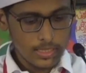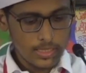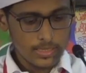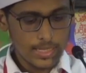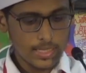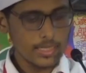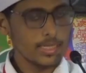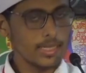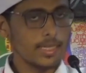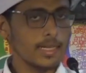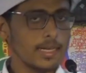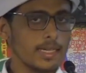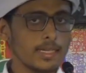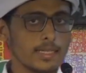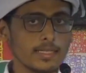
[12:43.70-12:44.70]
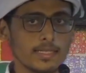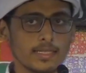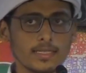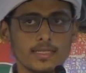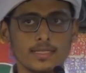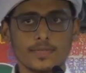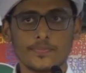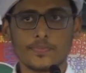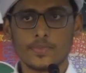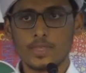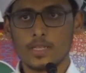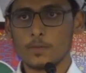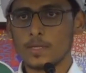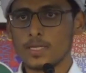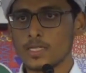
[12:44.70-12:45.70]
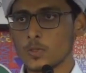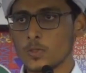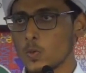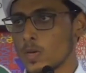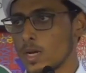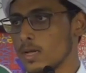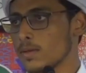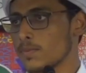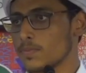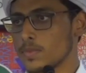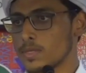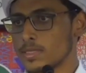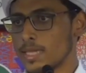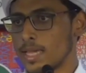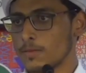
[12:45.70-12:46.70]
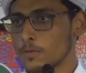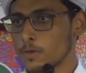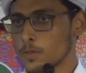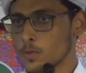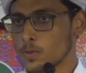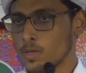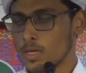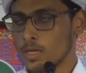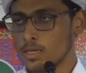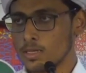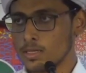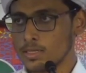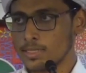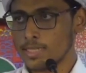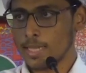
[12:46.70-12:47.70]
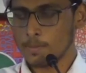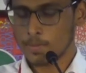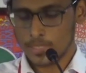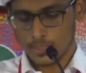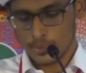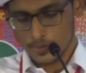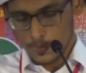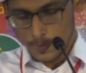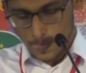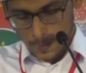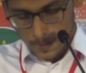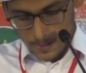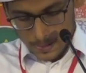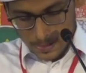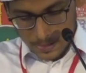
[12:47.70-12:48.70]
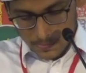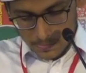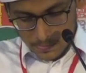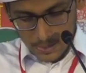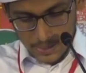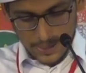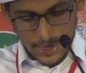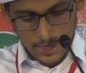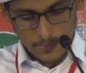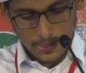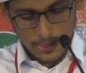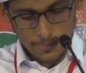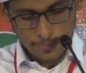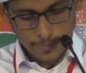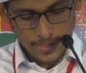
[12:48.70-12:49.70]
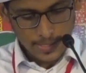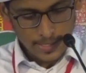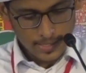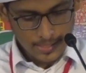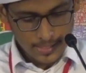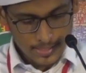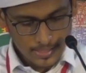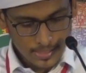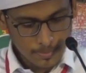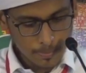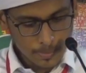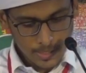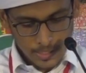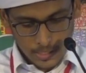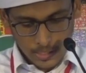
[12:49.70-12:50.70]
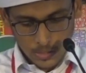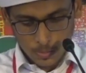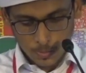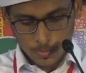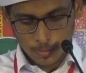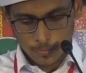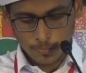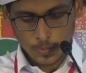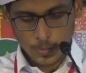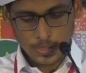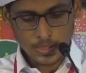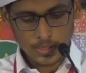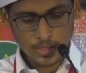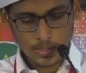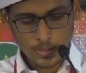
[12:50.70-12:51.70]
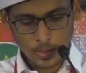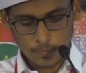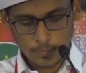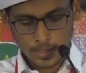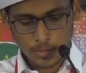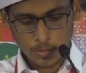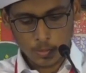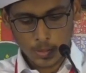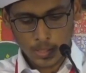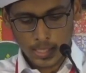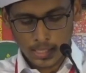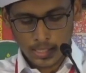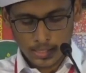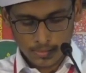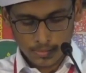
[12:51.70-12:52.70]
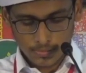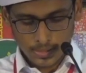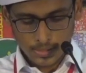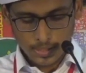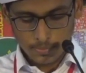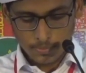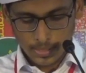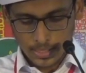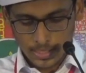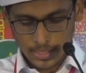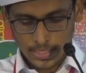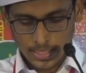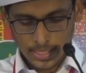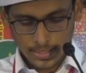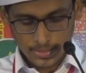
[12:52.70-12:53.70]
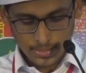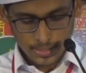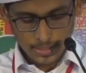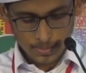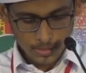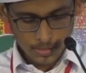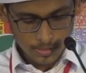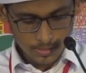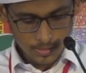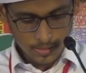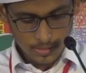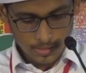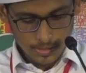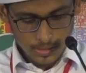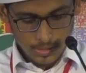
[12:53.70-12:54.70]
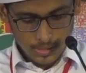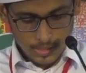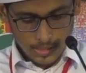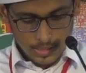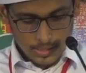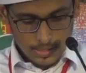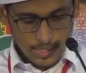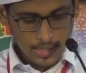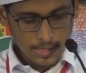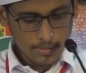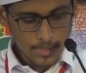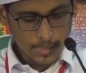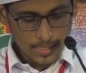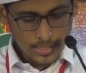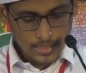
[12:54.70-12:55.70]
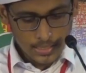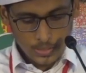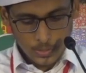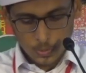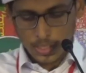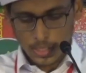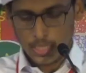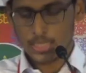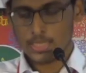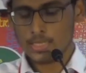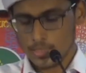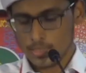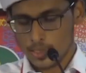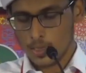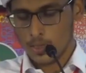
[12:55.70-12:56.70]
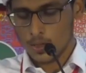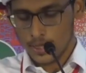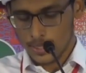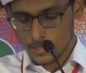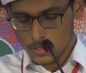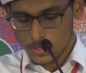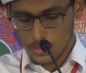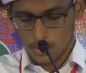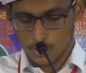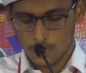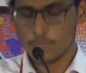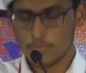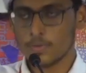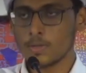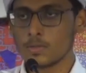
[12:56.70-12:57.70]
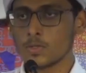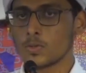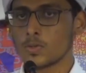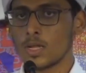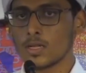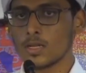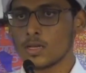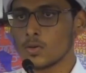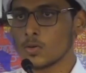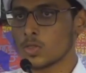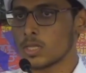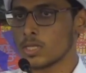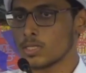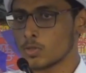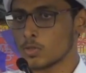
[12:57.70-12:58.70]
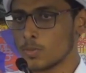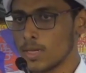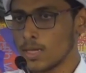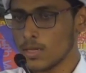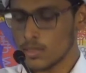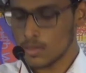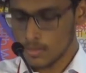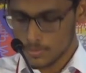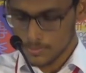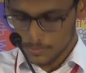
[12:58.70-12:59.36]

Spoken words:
technically, the word surah stands for chapter. It can be defined as a separate group of verses of the Quran with a beginning and a syllable. There are many surahs, long and short, from Surah Al-Kawthar to Baqarah.